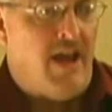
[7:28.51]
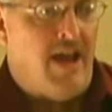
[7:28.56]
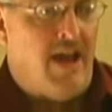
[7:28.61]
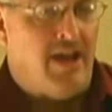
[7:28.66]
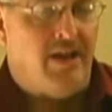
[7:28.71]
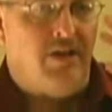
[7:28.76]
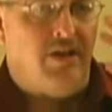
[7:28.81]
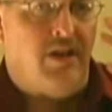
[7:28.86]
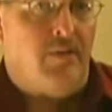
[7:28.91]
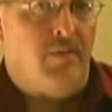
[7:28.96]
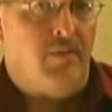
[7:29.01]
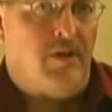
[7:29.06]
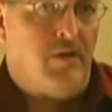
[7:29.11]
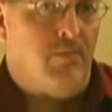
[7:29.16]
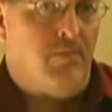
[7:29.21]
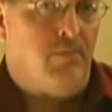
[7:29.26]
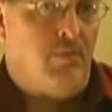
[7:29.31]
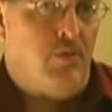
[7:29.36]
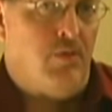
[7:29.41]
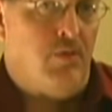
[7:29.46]

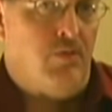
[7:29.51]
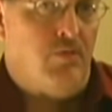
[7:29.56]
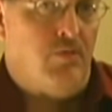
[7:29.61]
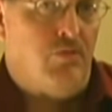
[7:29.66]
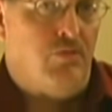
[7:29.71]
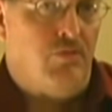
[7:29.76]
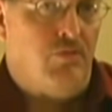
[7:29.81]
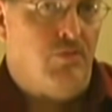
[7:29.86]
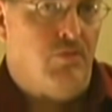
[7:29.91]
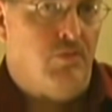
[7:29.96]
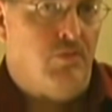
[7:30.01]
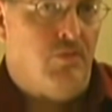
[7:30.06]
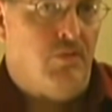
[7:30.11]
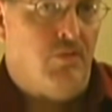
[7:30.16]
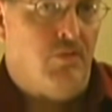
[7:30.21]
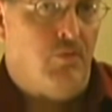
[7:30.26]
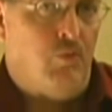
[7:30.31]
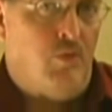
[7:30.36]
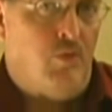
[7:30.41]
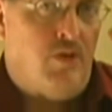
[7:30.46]
academic approach
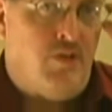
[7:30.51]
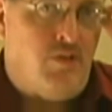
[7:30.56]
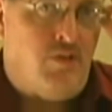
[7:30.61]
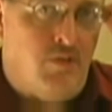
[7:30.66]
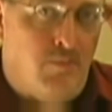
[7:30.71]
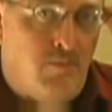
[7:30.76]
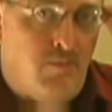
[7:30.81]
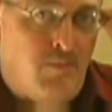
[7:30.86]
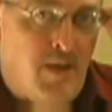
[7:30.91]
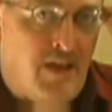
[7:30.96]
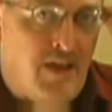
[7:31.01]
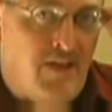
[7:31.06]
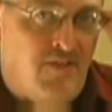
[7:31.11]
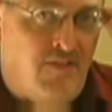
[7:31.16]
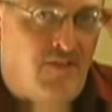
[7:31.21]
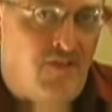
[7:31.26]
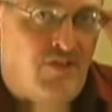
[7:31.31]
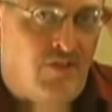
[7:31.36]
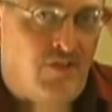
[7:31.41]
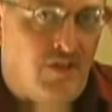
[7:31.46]
with
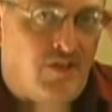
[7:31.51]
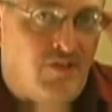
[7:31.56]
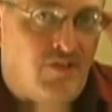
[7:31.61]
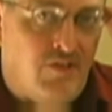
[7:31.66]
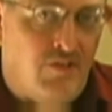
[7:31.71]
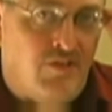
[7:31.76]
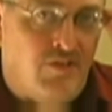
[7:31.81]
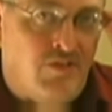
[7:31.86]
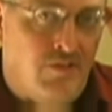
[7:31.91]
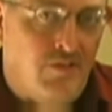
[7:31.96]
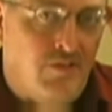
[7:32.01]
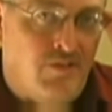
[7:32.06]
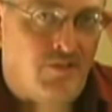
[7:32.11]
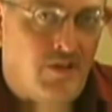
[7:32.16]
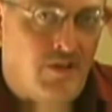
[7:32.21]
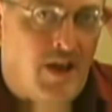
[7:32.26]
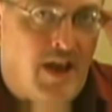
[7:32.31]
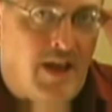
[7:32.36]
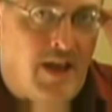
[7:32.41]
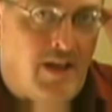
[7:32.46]
metaphysics
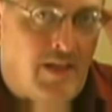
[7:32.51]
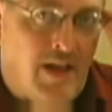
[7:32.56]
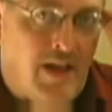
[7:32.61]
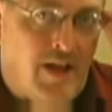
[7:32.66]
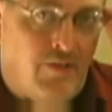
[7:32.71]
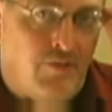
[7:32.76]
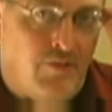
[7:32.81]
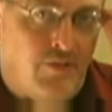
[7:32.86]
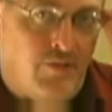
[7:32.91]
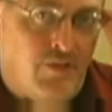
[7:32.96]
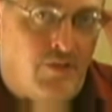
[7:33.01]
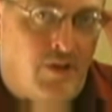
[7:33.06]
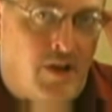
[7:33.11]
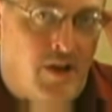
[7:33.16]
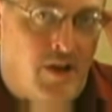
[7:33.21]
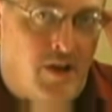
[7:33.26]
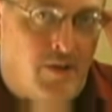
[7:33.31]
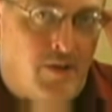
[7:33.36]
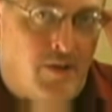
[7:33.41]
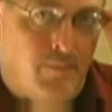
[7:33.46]
eyeglasses
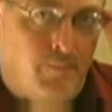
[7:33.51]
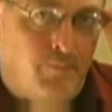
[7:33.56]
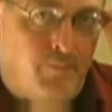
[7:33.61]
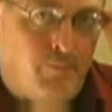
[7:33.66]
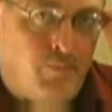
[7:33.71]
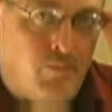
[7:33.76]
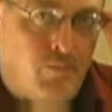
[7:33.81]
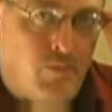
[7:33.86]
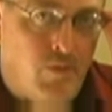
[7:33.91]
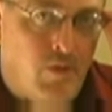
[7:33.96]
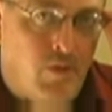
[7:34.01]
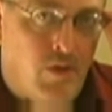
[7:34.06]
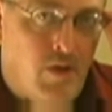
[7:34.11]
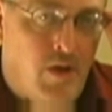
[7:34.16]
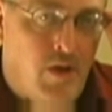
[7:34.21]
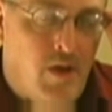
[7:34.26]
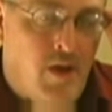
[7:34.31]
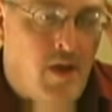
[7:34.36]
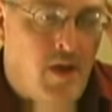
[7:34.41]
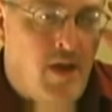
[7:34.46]
on,
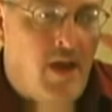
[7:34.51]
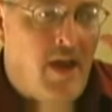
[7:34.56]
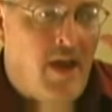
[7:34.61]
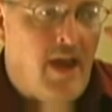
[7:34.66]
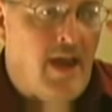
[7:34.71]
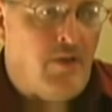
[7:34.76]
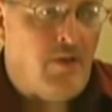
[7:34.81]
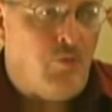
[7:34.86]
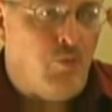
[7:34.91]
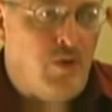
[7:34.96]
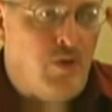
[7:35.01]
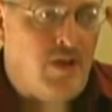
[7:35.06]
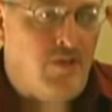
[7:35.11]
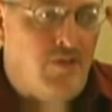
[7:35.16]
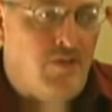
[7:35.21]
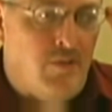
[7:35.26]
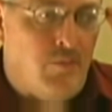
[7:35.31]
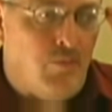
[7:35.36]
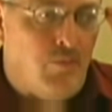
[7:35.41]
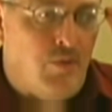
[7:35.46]
and
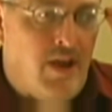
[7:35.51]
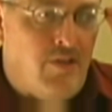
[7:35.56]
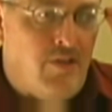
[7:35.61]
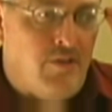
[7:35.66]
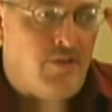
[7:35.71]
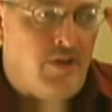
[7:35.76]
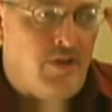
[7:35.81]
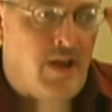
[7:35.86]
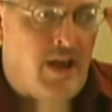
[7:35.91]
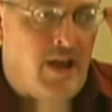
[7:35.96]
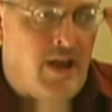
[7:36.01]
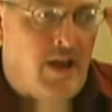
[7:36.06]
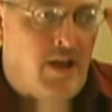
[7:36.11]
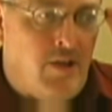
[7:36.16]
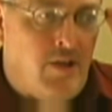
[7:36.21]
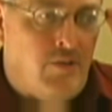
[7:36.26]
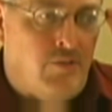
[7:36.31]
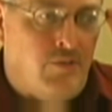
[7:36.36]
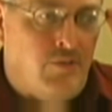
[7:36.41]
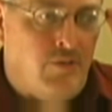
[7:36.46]
read them rather
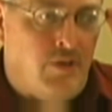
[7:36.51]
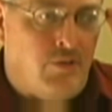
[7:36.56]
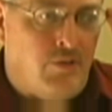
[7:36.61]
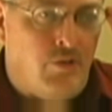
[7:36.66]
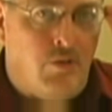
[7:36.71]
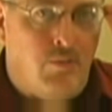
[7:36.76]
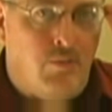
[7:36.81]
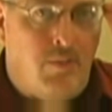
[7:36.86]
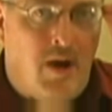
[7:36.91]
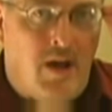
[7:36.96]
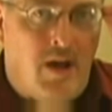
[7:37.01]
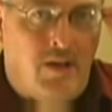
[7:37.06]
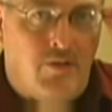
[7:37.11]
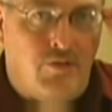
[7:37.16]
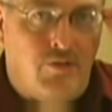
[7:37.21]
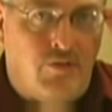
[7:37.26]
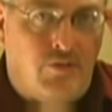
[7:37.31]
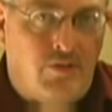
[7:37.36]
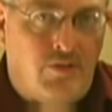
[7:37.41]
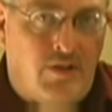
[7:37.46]
as a
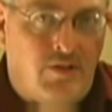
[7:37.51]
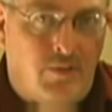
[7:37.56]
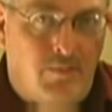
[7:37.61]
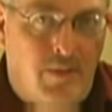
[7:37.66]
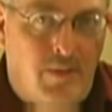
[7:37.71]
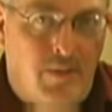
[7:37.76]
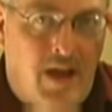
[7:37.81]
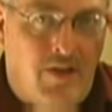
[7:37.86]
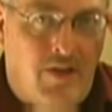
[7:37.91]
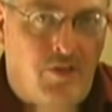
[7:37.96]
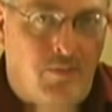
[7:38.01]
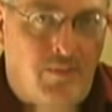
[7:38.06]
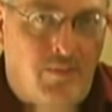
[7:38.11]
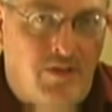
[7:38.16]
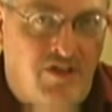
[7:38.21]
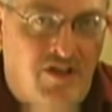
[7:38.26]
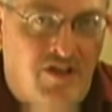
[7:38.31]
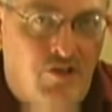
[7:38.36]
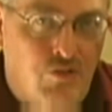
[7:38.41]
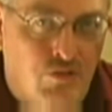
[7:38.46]
topologist, as a
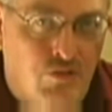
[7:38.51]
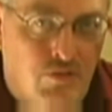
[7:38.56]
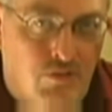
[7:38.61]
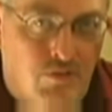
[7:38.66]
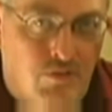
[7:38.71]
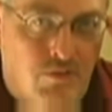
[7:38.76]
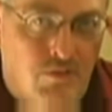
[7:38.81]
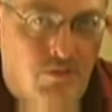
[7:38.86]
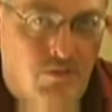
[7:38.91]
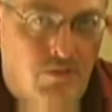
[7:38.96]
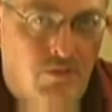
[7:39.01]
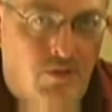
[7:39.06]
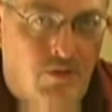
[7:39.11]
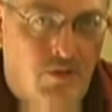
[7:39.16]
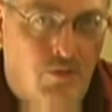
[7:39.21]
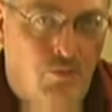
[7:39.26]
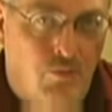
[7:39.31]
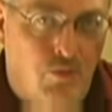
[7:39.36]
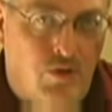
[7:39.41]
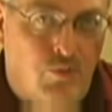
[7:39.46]
mathematician
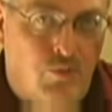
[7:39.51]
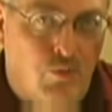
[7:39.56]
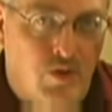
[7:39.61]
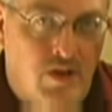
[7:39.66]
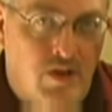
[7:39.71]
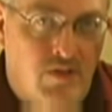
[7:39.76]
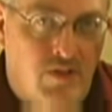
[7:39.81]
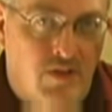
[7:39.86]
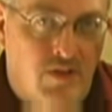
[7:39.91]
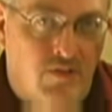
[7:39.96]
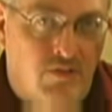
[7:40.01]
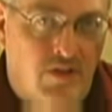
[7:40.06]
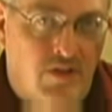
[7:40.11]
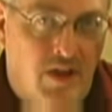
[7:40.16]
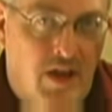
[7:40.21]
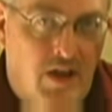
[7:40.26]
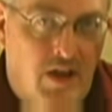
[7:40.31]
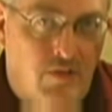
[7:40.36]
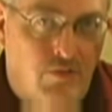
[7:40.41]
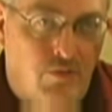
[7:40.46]
would read these
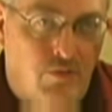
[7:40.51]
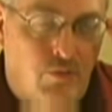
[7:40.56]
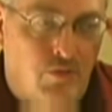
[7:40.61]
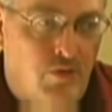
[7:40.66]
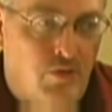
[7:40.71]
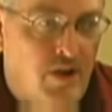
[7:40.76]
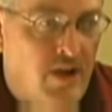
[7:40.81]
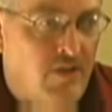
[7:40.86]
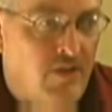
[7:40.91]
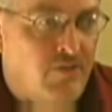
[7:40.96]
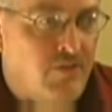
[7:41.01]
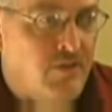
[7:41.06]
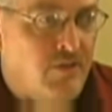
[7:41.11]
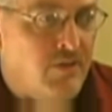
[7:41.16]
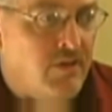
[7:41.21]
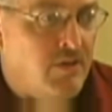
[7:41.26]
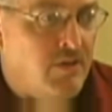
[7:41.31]
texts, or as